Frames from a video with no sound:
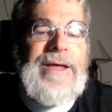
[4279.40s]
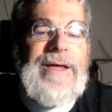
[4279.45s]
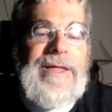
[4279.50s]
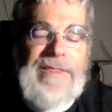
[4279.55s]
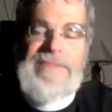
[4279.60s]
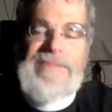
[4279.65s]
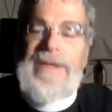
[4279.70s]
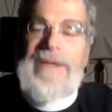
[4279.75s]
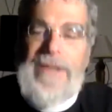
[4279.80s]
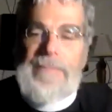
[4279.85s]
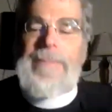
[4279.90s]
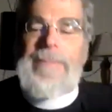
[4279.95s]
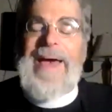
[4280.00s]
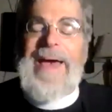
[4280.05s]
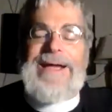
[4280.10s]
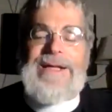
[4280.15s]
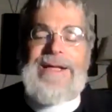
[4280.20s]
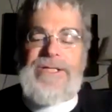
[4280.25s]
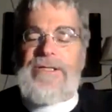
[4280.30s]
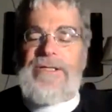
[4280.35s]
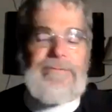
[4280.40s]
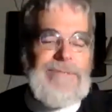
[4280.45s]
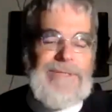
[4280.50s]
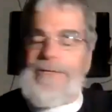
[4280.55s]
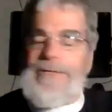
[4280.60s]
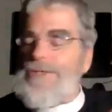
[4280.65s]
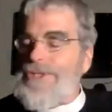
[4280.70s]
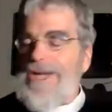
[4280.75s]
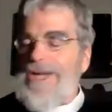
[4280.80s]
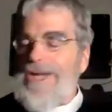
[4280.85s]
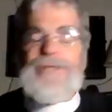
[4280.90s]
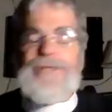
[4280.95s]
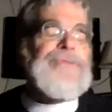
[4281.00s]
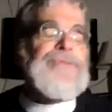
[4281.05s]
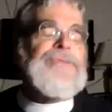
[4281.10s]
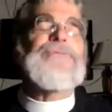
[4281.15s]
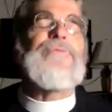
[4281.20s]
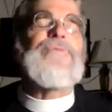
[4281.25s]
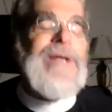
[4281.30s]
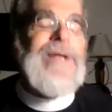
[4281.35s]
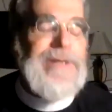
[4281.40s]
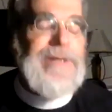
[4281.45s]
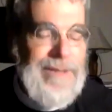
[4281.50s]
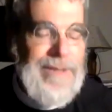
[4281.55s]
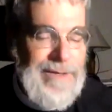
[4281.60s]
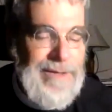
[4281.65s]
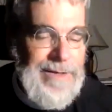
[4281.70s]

Think back to the Genesis 1.